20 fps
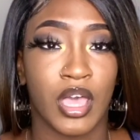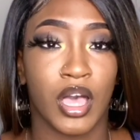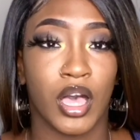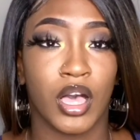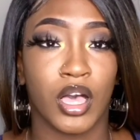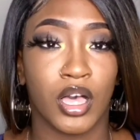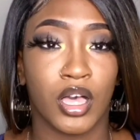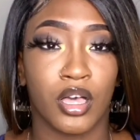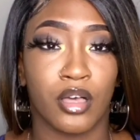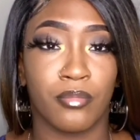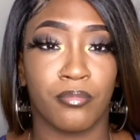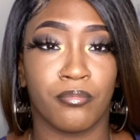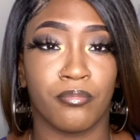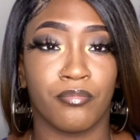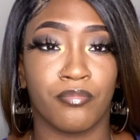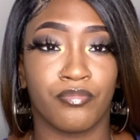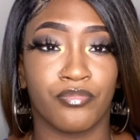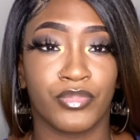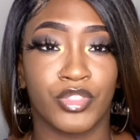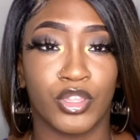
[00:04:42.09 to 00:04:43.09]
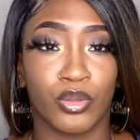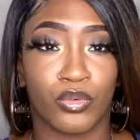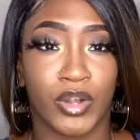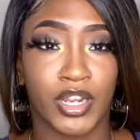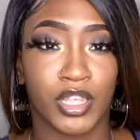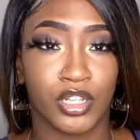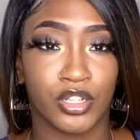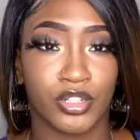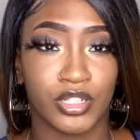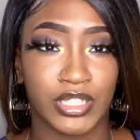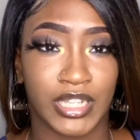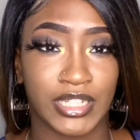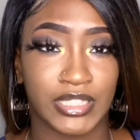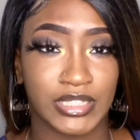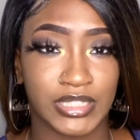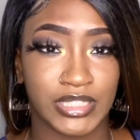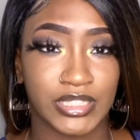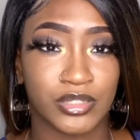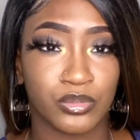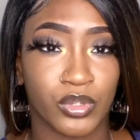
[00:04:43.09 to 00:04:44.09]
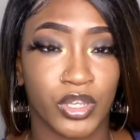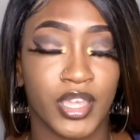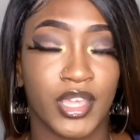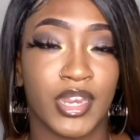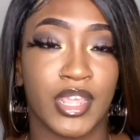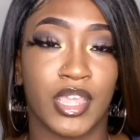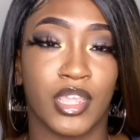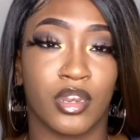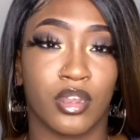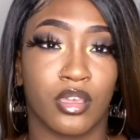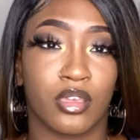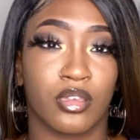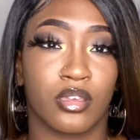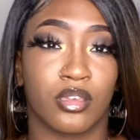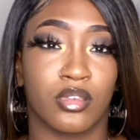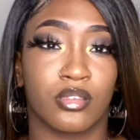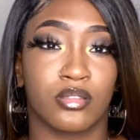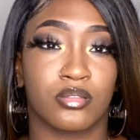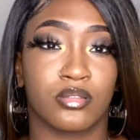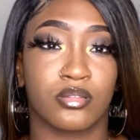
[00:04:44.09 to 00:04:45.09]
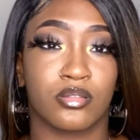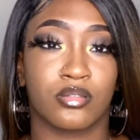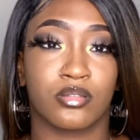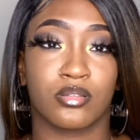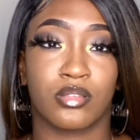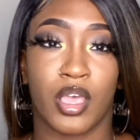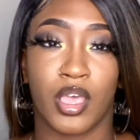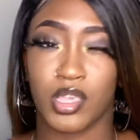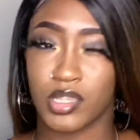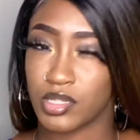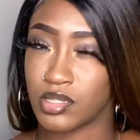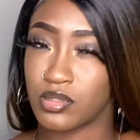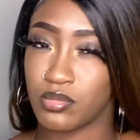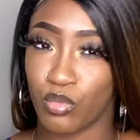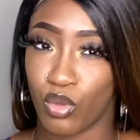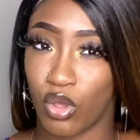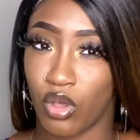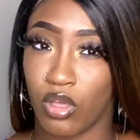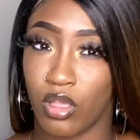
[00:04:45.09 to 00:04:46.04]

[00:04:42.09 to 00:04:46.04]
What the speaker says: the regular, like this one, in a size small.